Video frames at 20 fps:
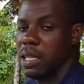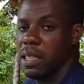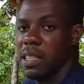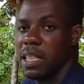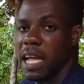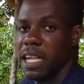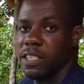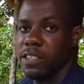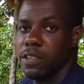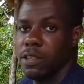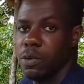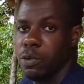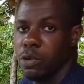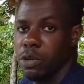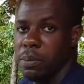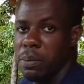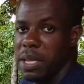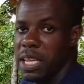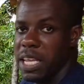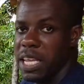that
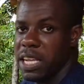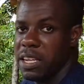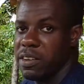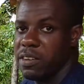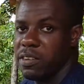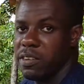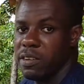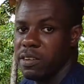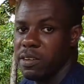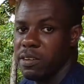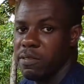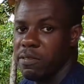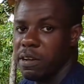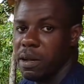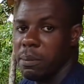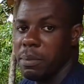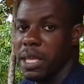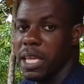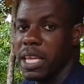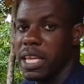would be it
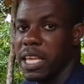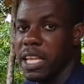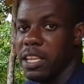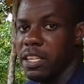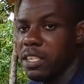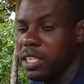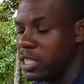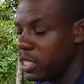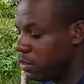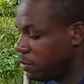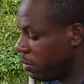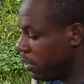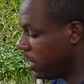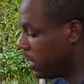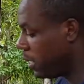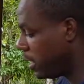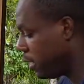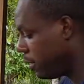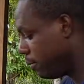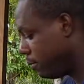for making this
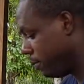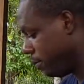feeder.